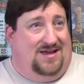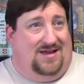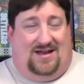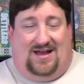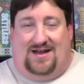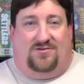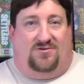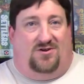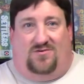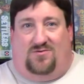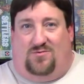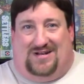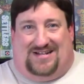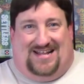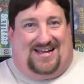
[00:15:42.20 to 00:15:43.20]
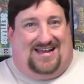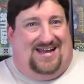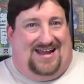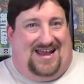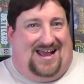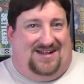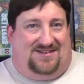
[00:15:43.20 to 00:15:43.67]
I don't know what that kind
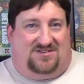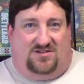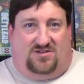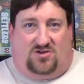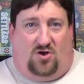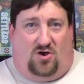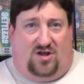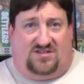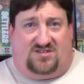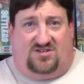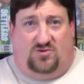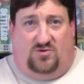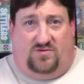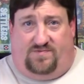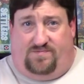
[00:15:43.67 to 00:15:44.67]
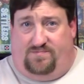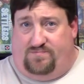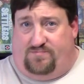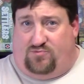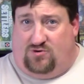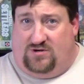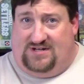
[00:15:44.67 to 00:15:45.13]
of adds to the cost to have
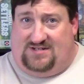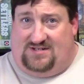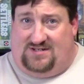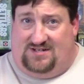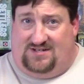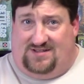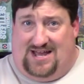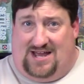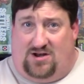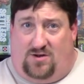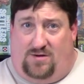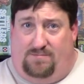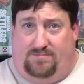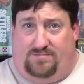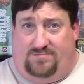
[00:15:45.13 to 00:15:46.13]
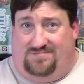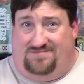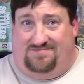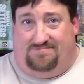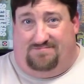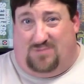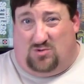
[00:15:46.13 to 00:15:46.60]
printed that on
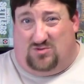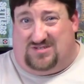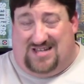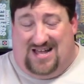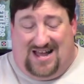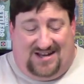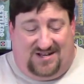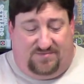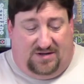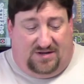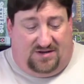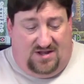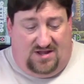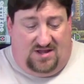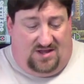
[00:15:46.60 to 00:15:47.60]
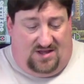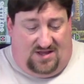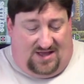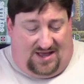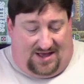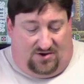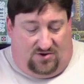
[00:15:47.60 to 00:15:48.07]
both sides, but
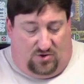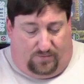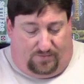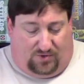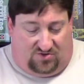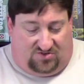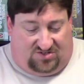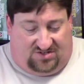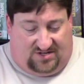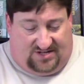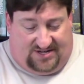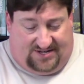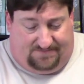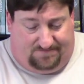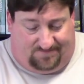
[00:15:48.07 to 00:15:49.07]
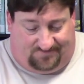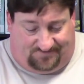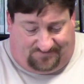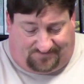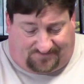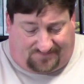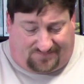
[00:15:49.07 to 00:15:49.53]
I don't know, personally,
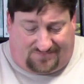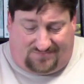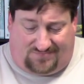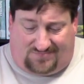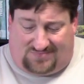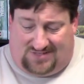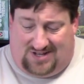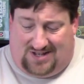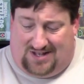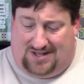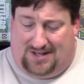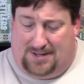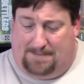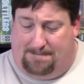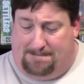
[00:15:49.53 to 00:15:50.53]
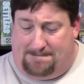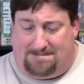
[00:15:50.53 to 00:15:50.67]
um,